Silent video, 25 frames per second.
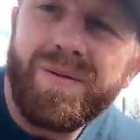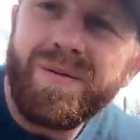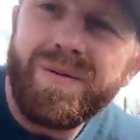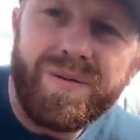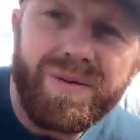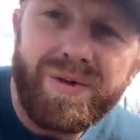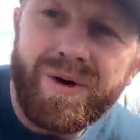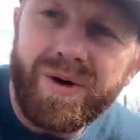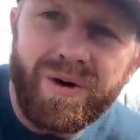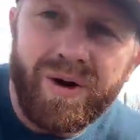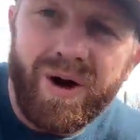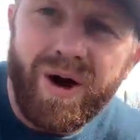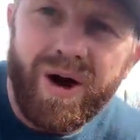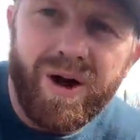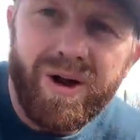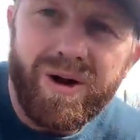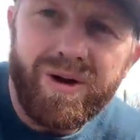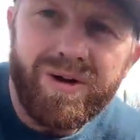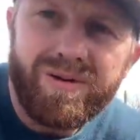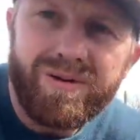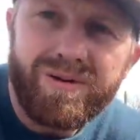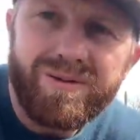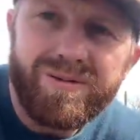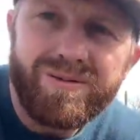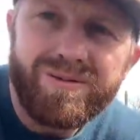They're not
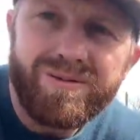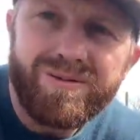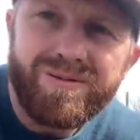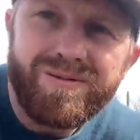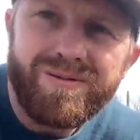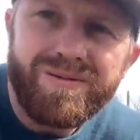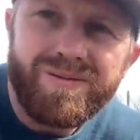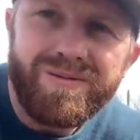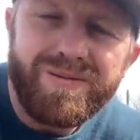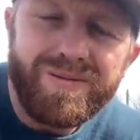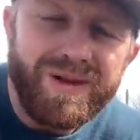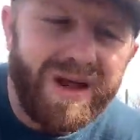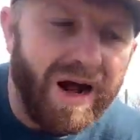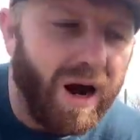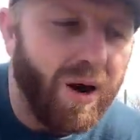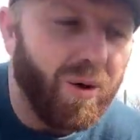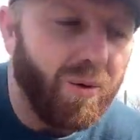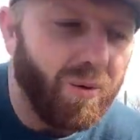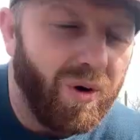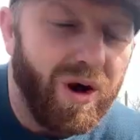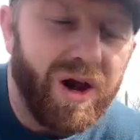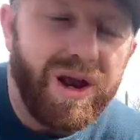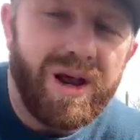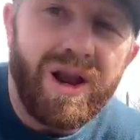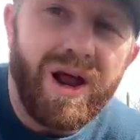out
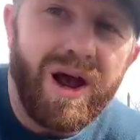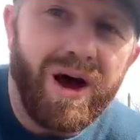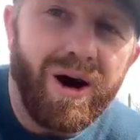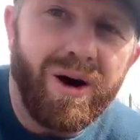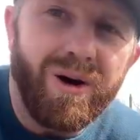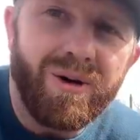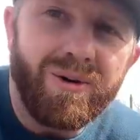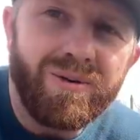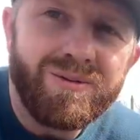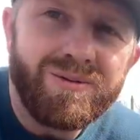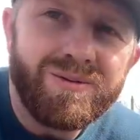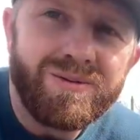right now,